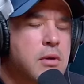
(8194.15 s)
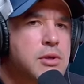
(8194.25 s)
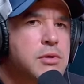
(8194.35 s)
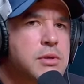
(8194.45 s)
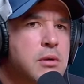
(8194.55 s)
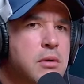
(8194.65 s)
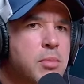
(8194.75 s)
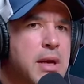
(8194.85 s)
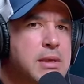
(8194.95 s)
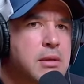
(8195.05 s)
issues that are
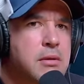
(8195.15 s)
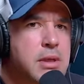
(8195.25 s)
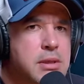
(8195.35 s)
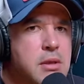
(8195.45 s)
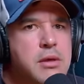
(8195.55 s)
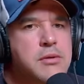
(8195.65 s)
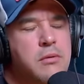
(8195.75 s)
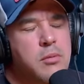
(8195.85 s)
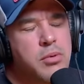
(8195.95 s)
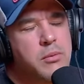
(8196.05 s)
impacting their
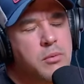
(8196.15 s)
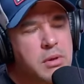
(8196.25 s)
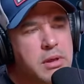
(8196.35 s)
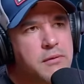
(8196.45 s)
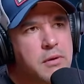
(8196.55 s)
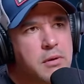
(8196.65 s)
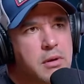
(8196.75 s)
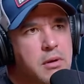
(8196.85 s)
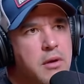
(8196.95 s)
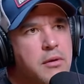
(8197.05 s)
testosterone, it probably would lead to
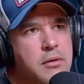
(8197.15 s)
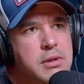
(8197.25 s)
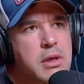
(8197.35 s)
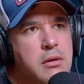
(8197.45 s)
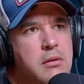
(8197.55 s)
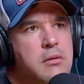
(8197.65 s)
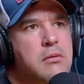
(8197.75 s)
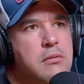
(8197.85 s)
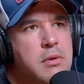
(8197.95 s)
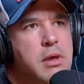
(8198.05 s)
the other erectile
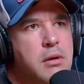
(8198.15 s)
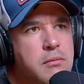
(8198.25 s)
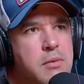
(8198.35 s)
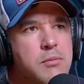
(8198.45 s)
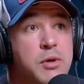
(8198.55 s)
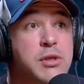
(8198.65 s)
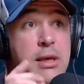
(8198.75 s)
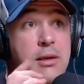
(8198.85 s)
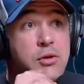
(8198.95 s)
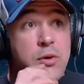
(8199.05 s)
dysfunction. Yeah. Which
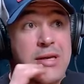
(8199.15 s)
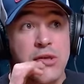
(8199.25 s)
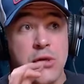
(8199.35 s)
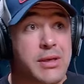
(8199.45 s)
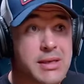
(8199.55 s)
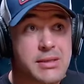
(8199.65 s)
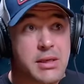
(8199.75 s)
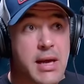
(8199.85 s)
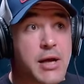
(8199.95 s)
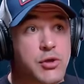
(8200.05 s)
traditionally is
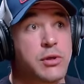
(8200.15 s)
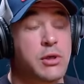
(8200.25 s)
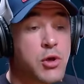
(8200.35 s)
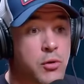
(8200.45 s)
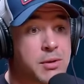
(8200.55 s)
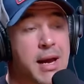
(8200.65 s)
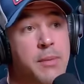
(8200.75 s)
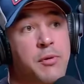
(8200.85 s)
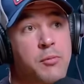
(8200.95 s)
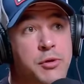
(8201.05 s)
actually known to
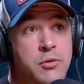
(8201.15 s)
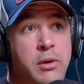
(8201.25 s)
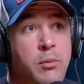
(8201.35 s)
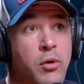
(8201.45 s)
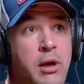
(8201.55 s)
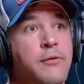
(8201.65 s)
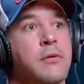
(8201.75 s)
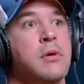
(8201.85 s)
happen to most Green Berets.